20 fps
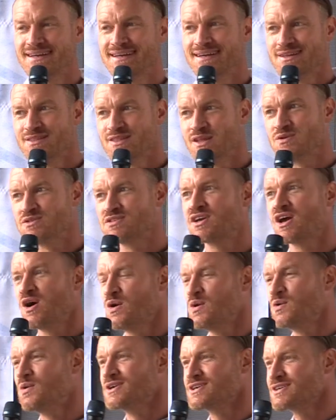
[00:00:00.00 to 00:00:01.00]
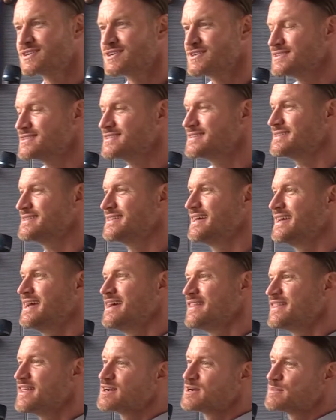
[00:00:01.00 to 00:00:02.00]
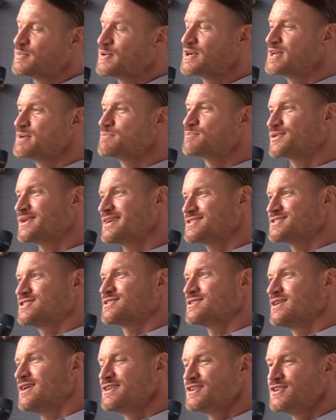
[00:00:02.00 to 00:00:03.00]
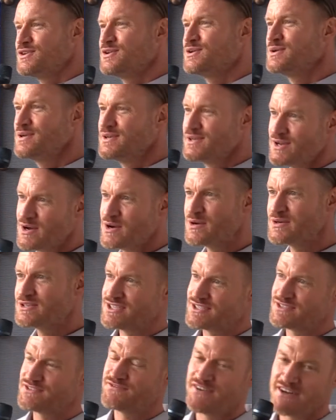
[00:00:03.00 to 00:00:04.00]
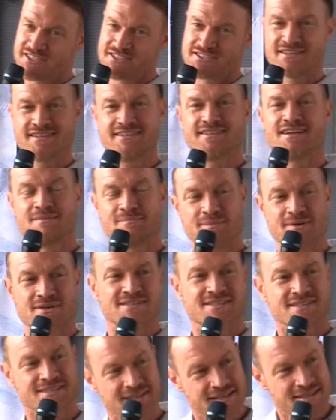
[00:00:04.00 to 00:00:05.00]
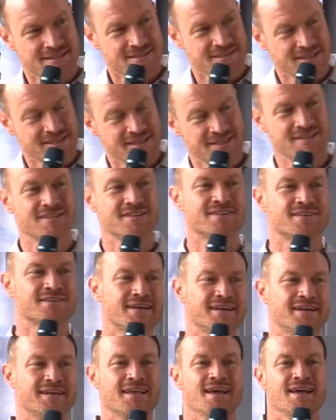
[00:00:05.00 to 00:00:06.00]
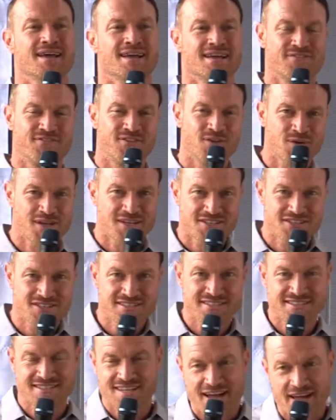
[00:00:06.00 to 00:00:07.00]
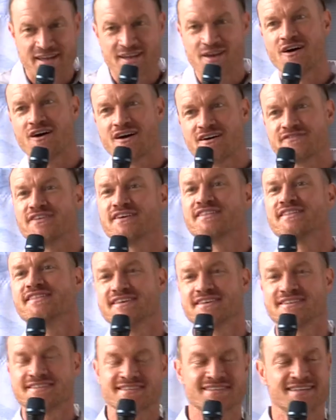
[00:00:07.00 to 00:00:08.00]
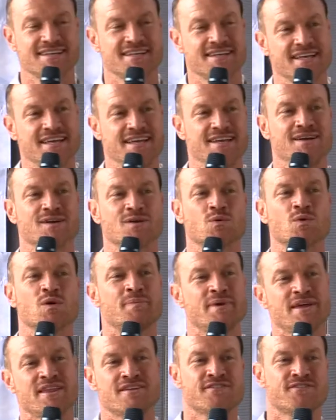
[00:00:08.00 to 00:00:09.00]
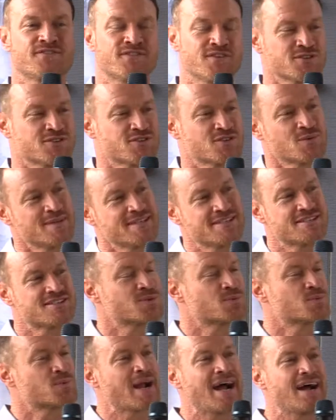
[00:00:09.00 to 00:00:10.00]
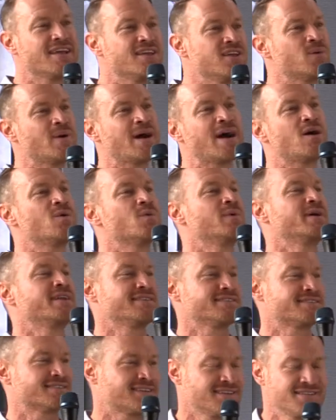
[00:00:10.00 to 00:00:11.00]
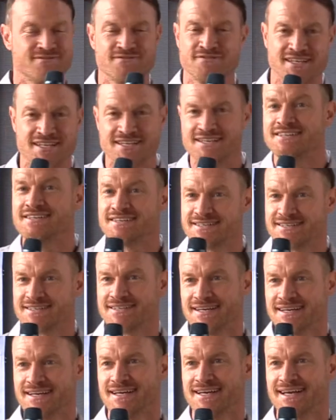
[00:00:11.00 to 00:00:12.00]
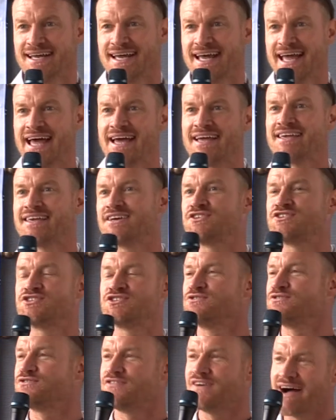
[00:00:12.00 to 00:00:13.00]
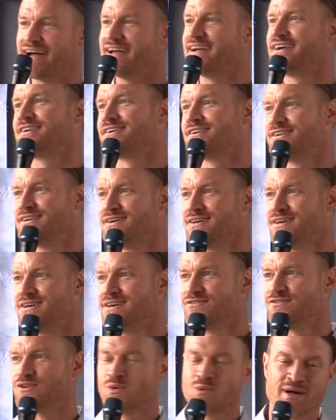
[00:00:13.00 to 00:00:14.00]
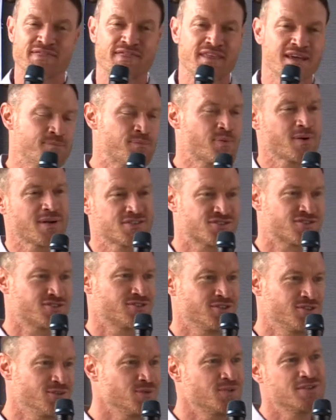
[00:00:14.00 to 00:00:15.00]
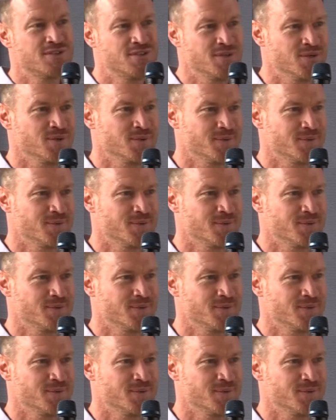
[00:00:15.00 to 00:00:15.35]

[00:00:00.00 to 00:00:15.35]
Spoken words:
Those coworkers that are putting pressure on you, you know, just fudge the numbers a little here, and if you can just sign off on this thing here, will be the first ones to rat you out when it's convenient and get you fired for what they pressured you to do.